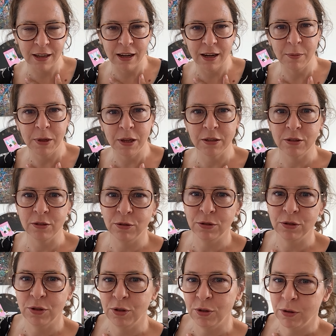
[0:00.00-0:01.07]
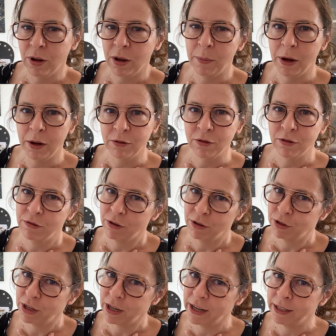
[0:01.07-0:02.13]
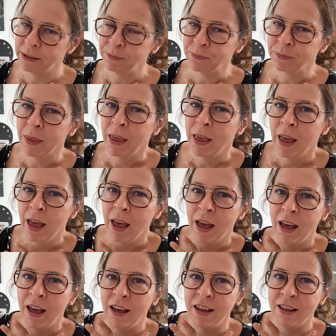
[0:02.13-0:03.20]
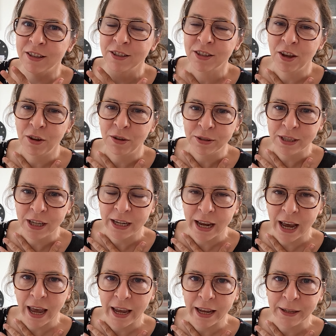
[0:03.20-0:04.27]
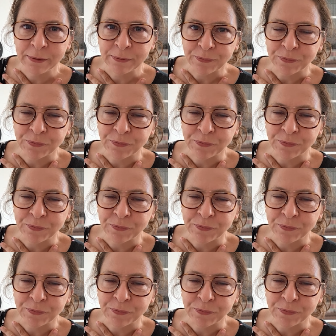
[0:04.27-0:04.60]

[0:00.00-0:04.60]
and I'm here to talk to you about crochet. So today